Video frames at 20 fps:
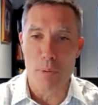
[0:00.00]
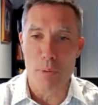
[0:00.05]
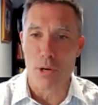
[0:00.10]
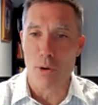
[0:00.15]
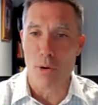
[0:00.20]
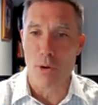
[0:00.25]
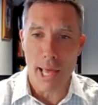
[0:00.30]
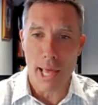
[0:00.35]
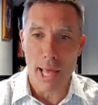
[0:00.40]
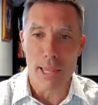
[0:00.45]

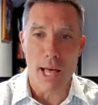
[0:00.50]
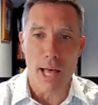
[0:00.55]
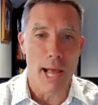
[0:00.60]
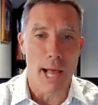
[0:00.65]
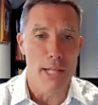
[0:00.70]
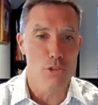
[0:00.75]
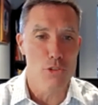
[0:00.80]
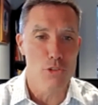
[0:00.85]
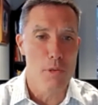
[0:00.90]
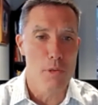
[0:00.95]
bigger
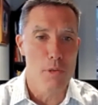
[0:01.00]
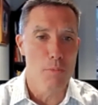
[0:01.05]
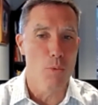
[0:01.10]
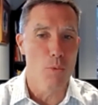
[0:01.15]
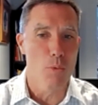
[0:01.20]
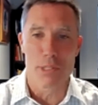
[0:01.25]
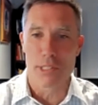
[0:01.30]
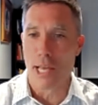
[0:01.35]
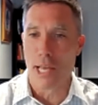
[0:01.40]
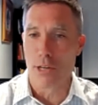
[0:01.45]
headline so
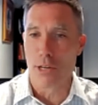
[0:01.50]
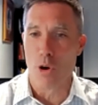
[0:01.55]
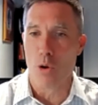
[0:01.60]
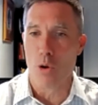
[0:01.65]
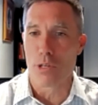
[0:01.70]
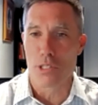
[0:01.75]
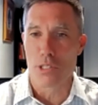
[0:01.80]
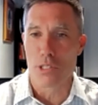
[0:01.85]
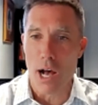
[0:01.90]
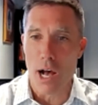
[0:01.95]
people would take
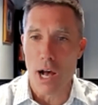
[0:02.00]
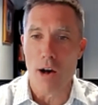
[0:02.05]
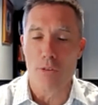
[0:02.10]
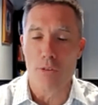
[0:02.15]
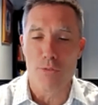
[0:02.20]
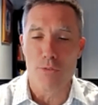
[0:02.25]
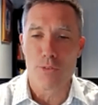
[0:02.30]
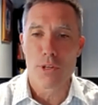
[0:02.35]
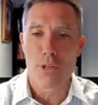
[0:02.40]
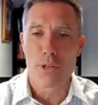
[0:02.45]
notice
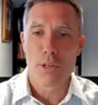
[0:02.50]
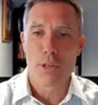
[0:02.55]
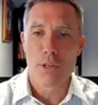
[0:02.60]
of,